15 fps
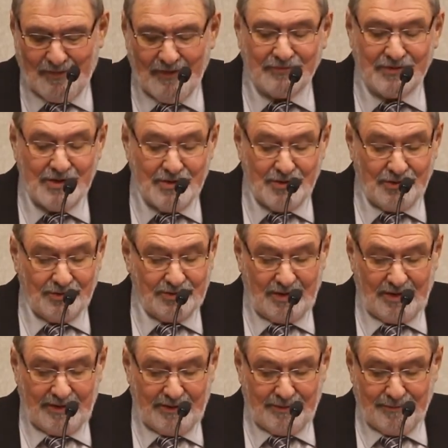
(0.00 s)
50
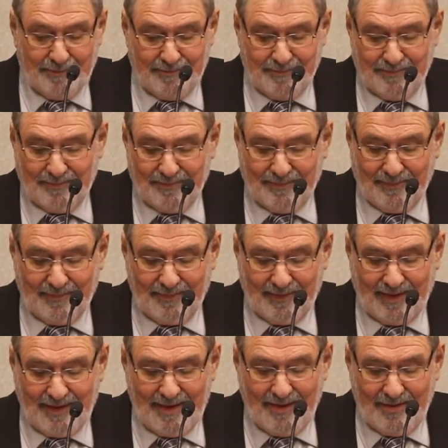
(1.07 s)
years later,
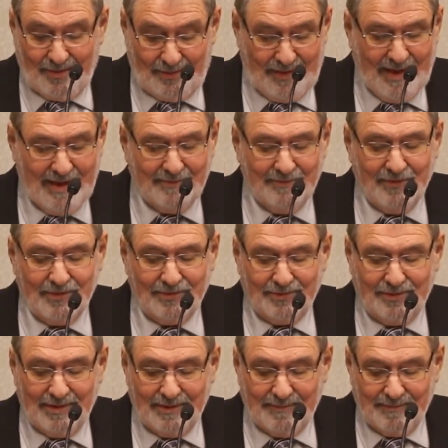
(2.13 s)
on the
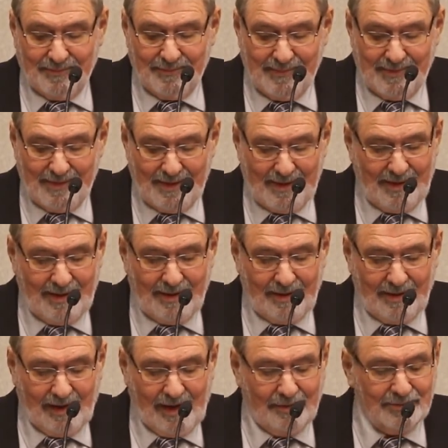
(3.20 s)
anniversary,
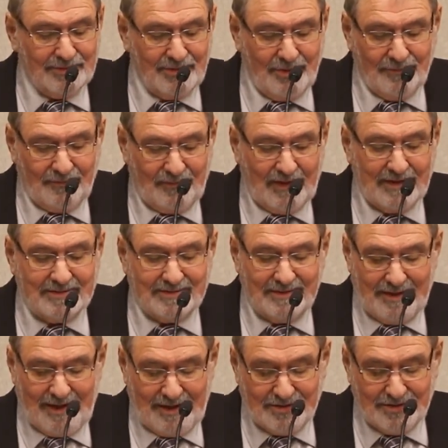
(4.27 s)
I was on Face
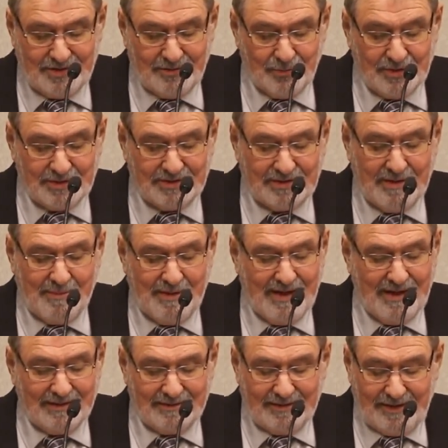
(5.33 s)
the Nation with
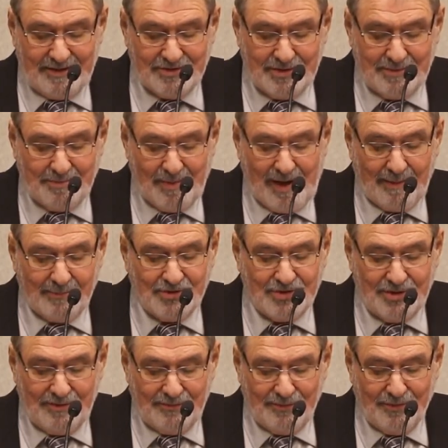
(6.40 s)
CBS legend Bob
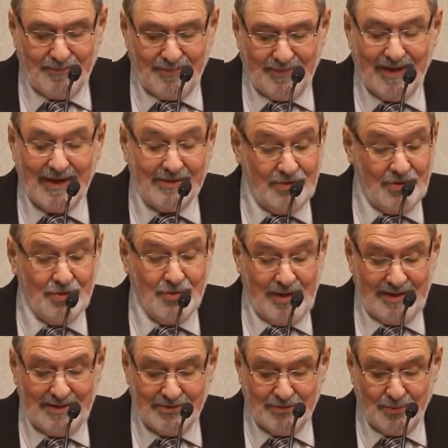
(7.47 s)
Schieffer and
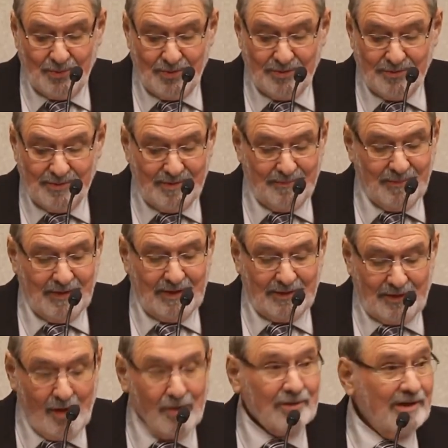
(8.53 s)
Hugh Ainsworth
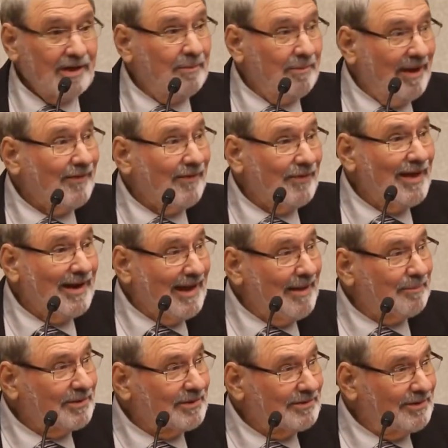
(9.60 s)
talking about that
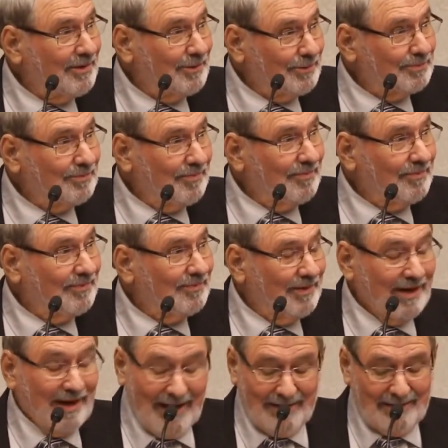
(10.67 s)
episode
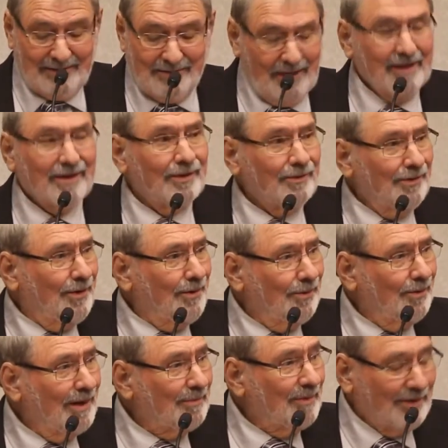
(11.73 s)
hell
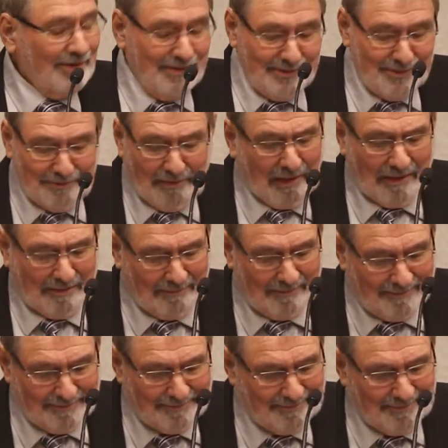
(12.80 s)
no, I'm not going to do that.